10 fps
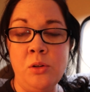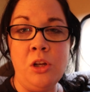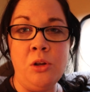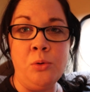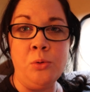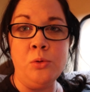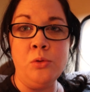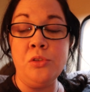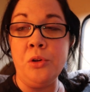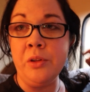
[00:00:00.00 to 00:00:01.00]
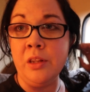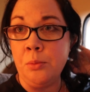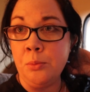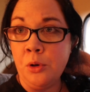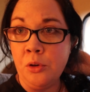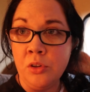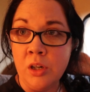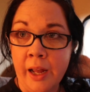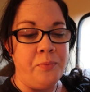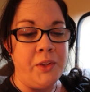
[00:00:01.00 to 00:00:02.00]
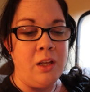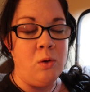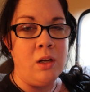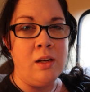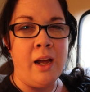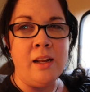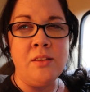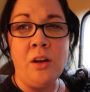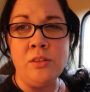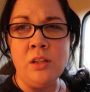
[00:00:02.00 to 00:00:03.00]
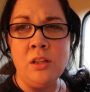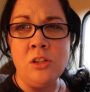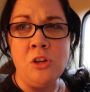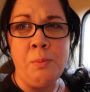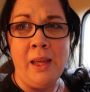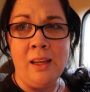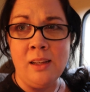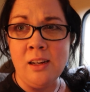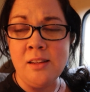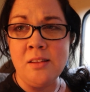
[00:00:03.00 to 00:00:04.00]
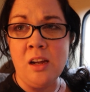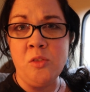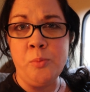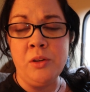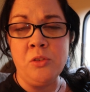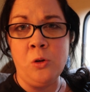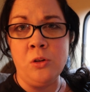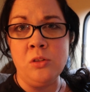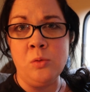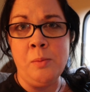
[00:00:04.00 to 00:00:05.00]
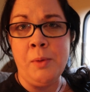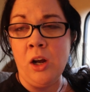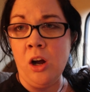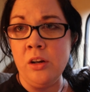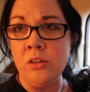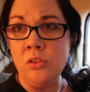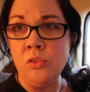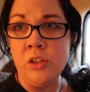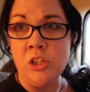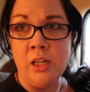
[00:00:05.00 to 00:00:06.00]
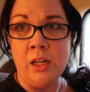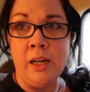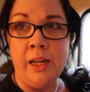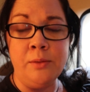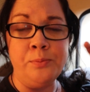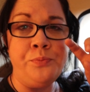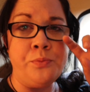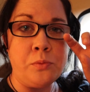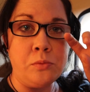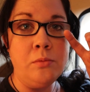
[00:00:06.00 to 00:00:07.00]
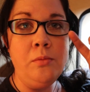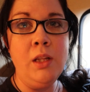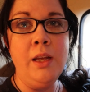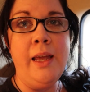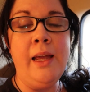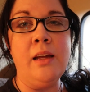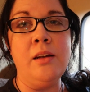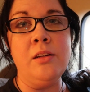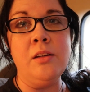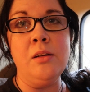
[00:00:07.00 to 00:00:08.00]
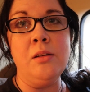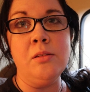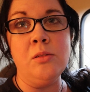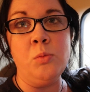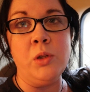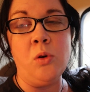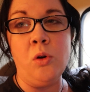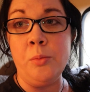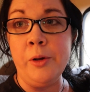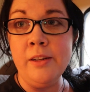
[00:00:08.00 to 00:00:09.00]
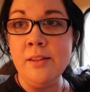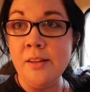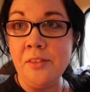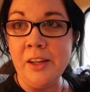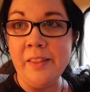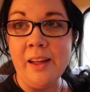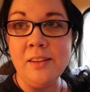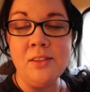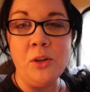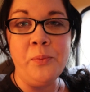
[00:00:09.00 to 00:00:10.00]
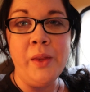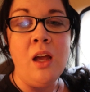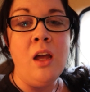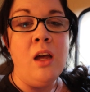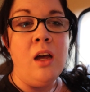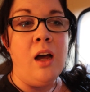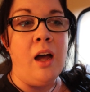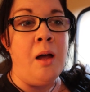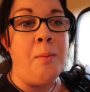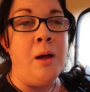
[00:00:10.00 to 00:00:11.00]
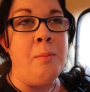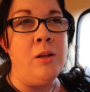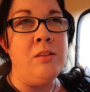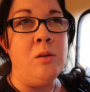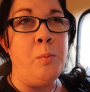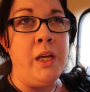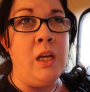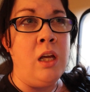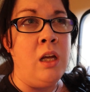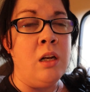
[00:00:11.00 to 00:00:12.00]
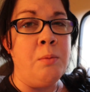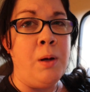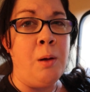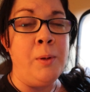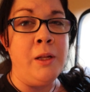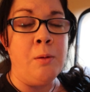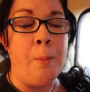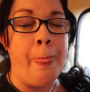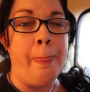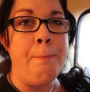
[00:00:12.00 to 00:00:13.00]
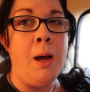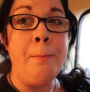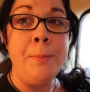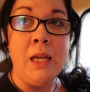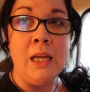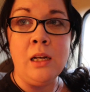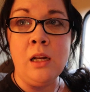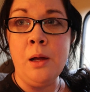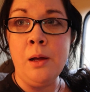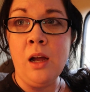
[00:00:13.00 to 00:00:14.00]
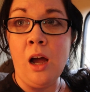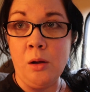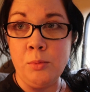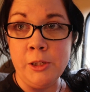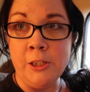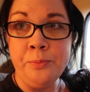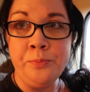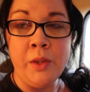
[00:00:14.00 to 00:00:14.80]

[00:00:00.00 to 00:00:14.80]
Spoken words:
you soak them overnight. You can add sausage and bacon and stuff, but of course we make ours vegetarian and with cornbread and stuff like that. So I'm also making pumpkin cobbler,